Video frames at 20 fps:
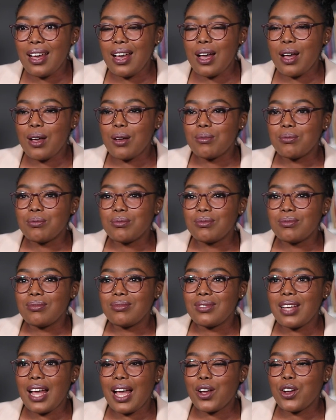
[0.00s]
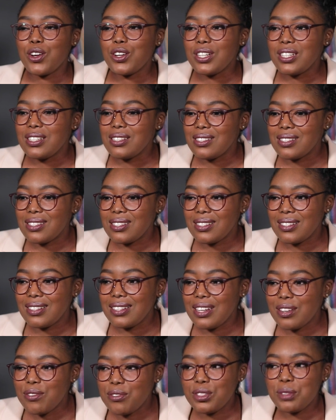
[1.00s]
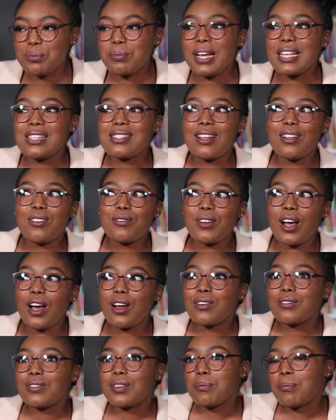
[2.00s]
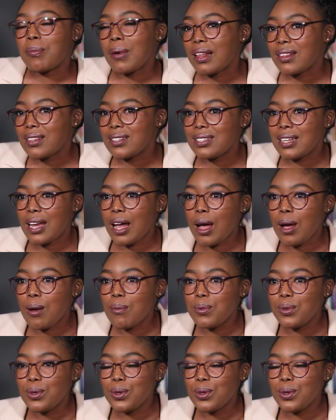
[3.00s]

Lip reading: I couldn't lift myself out of the bathtub.